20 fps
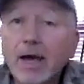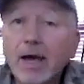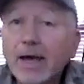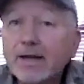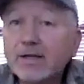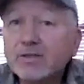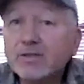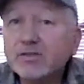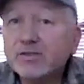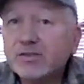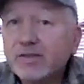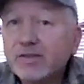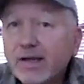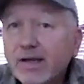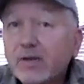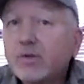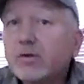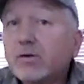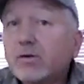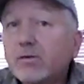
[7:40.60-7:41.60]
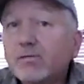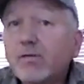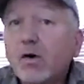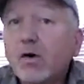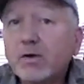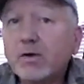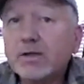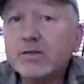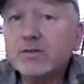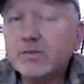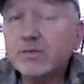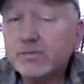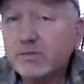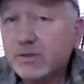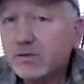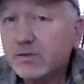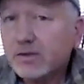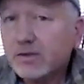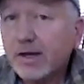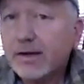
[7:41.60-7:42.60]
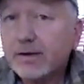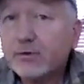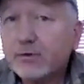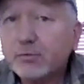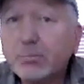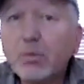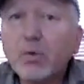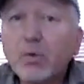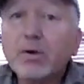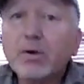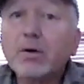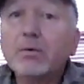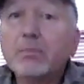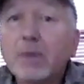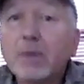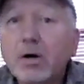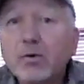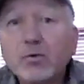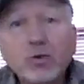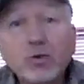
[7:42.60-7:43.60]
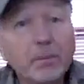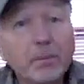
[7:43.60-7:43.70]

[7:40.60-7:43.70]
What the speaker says: And the second advantage of this Deus mono mode